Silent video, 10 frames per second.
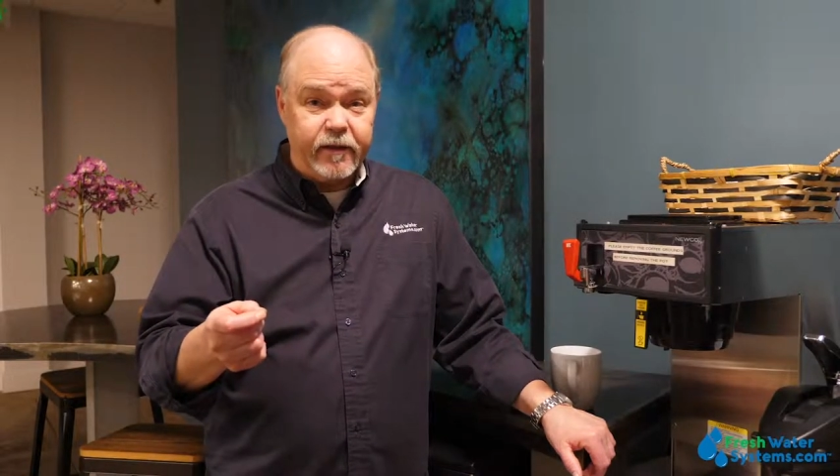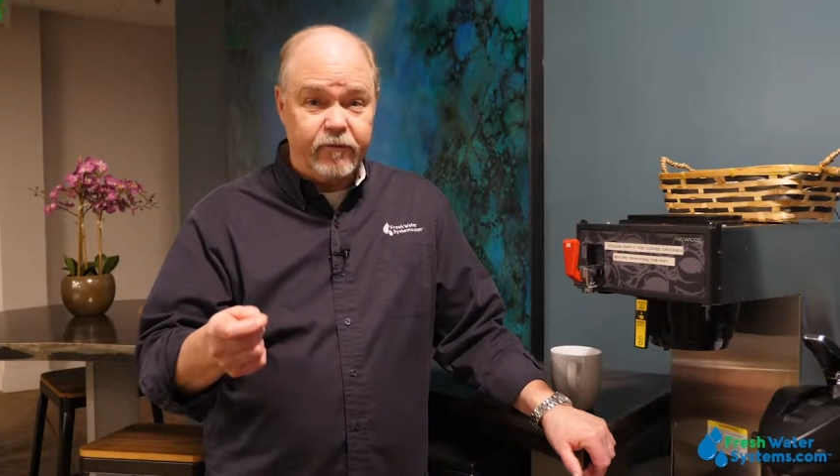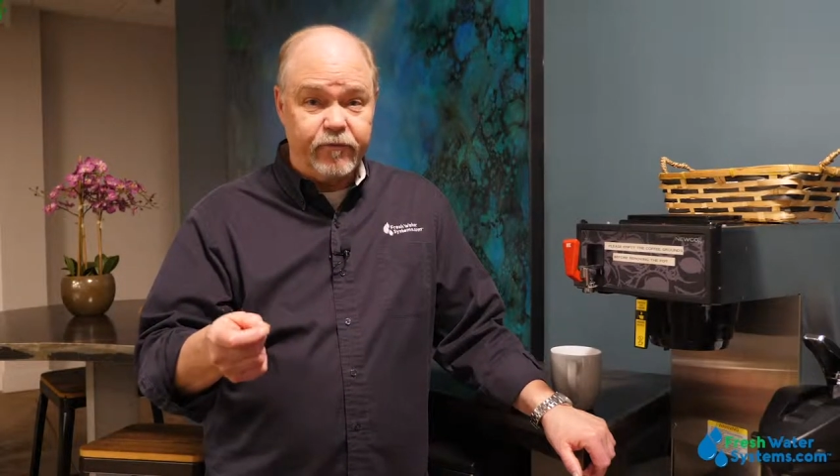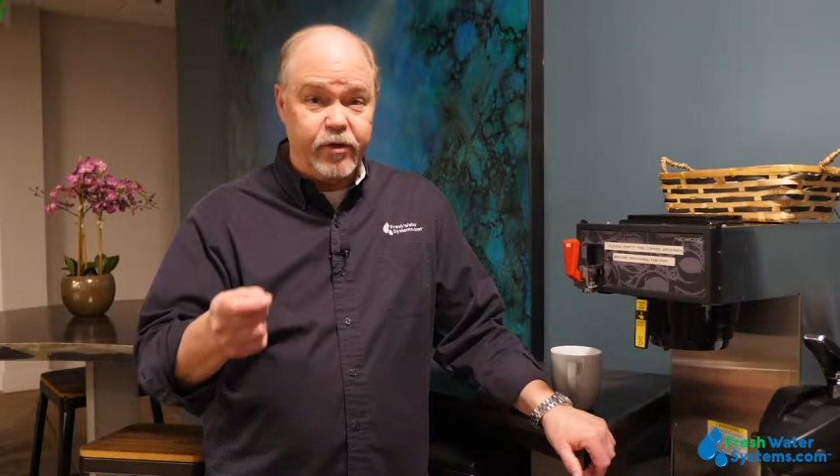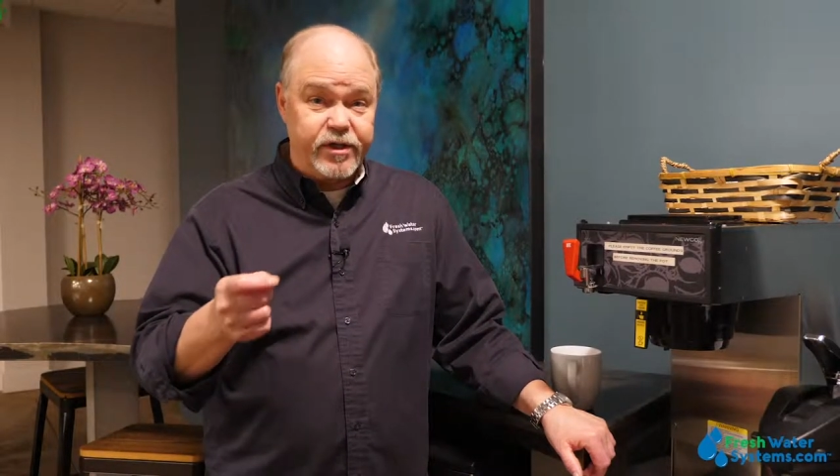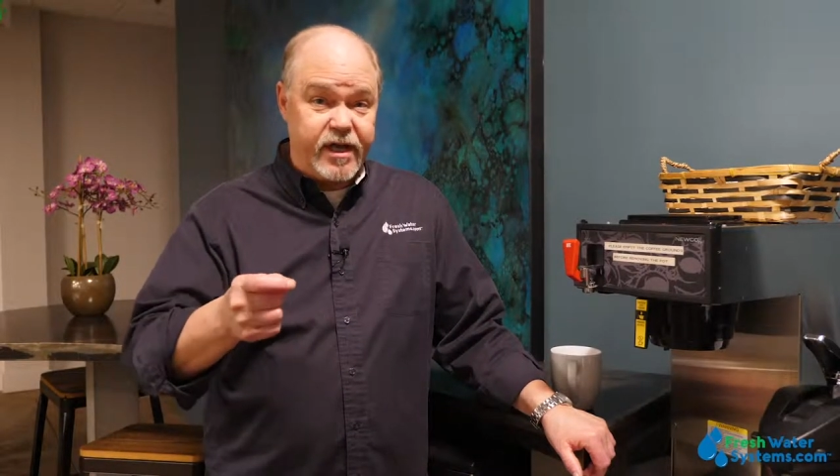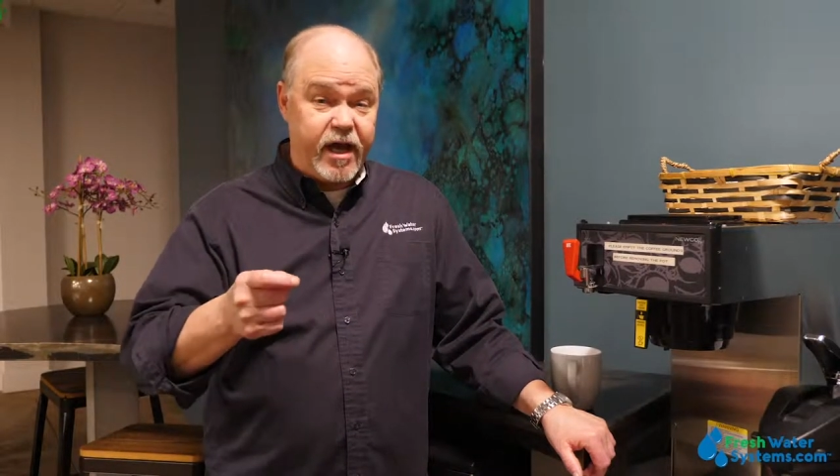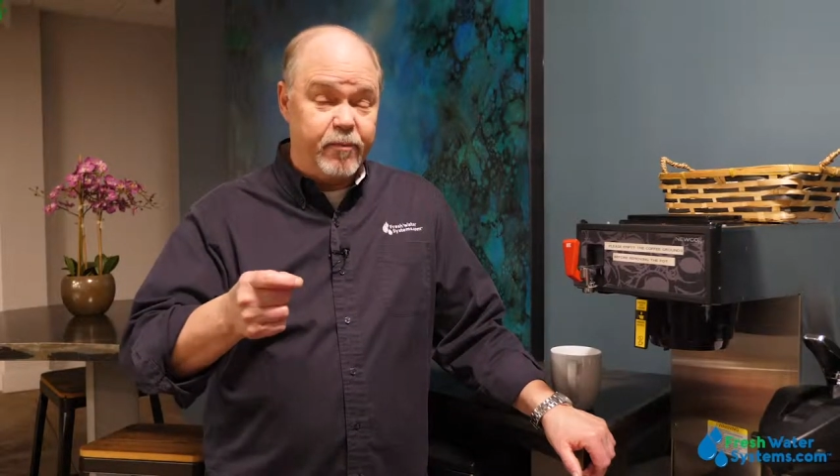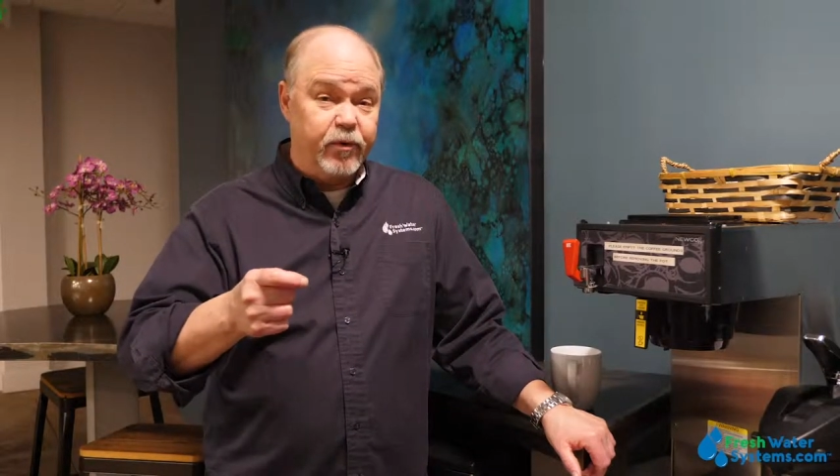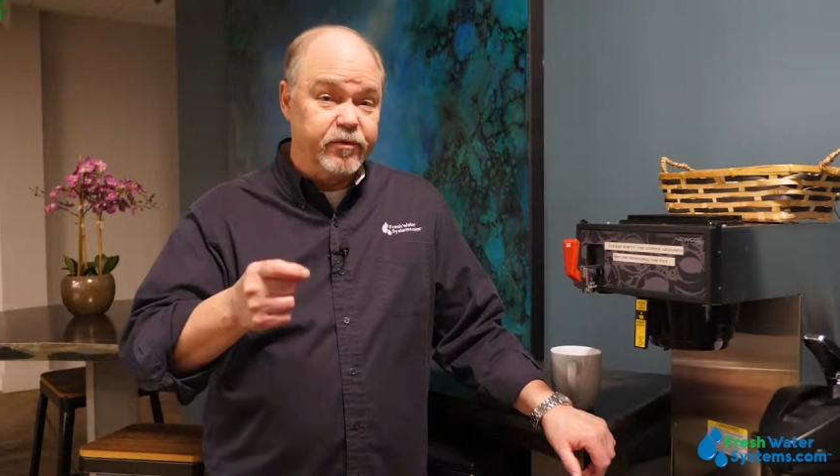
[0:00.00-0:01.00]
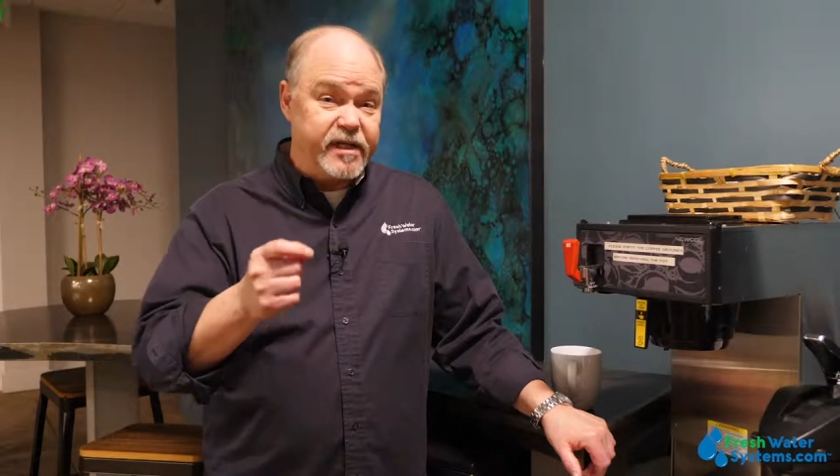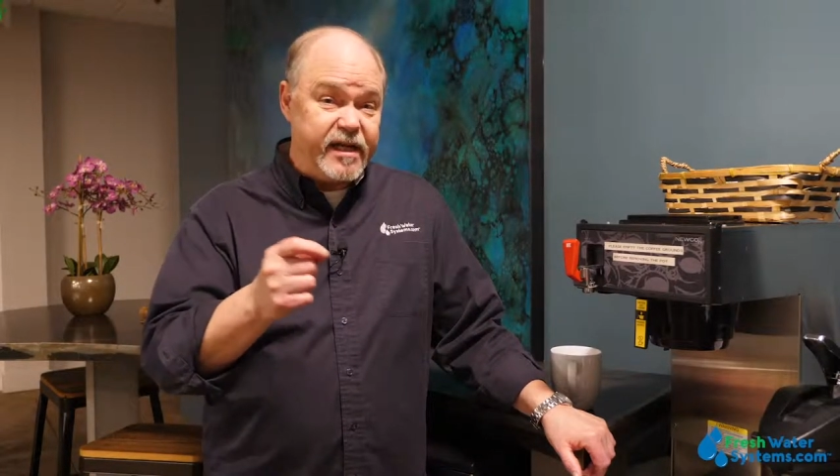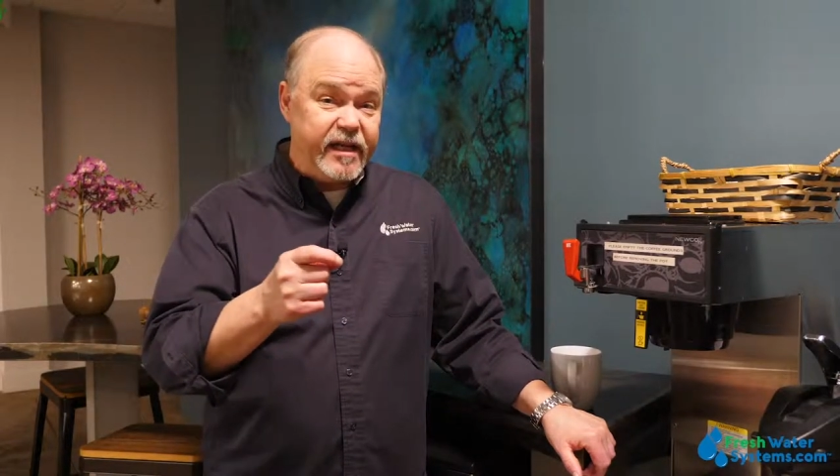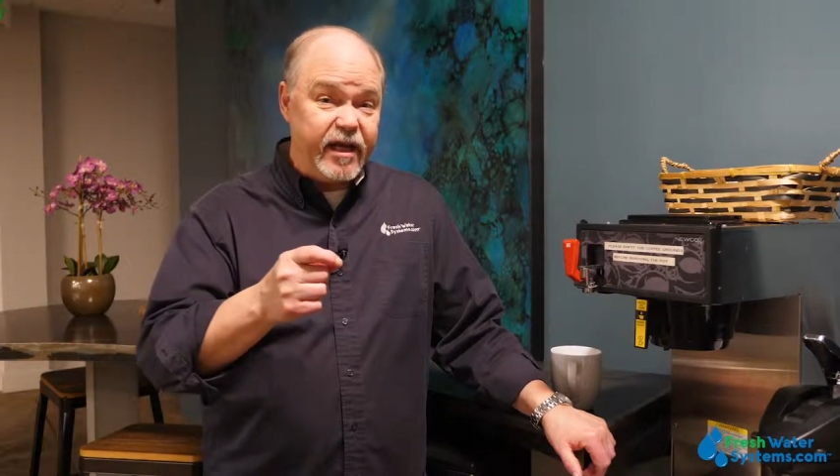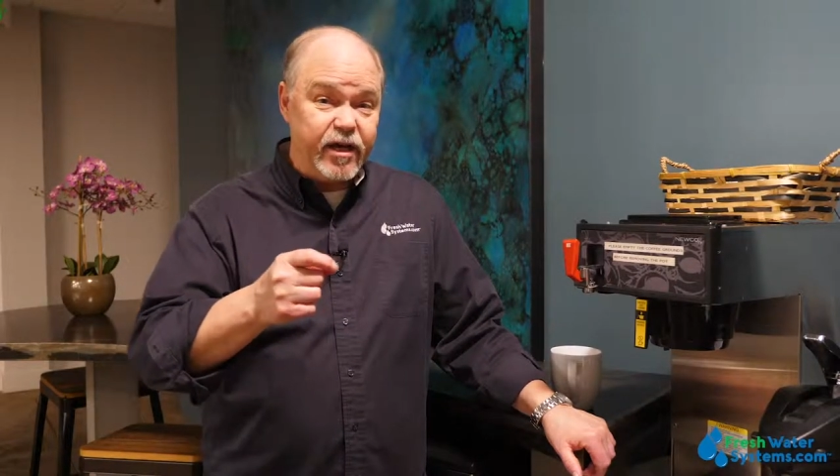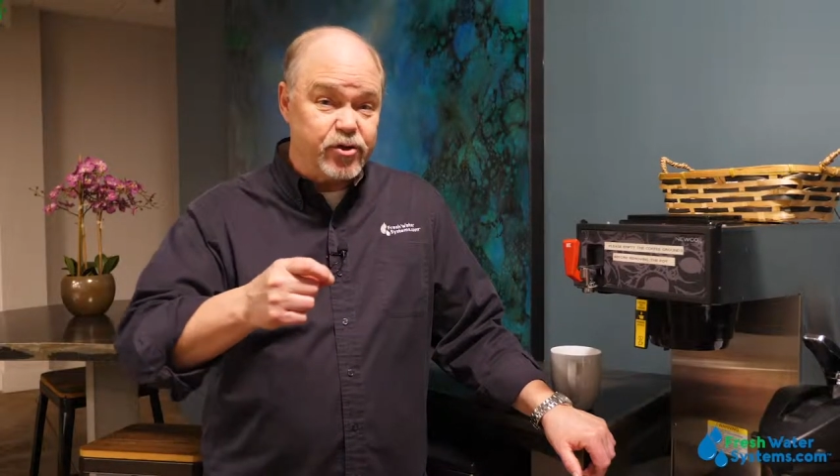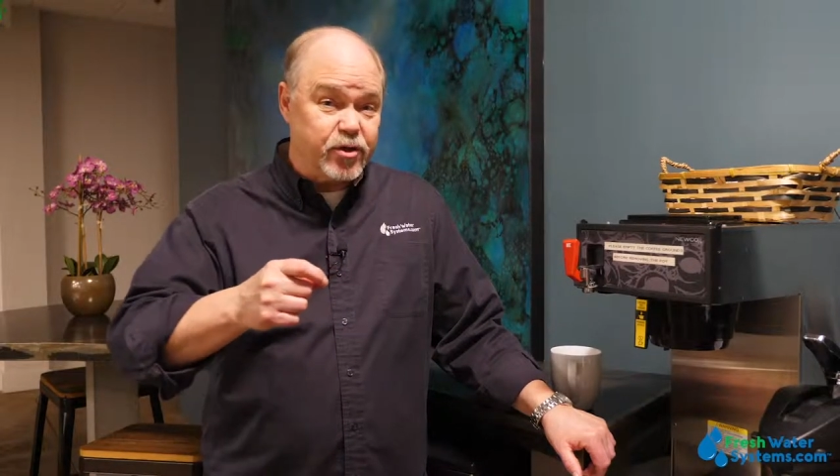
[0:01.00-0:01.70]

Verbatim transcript: For example, TDS